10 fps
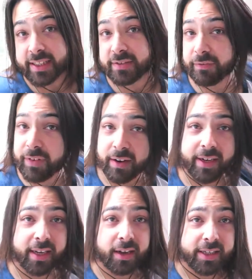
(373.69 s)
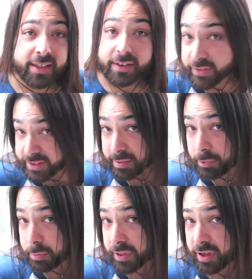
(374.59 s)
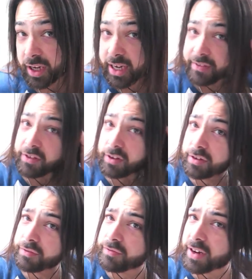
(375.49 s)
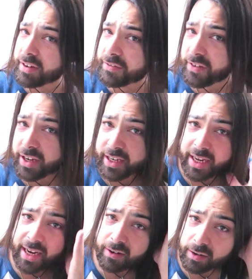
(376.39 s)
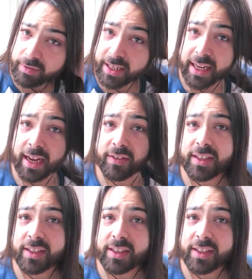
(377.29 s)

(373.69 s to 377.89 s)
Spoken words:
It's very light, and for someone with, I have got very fine hair, I really have.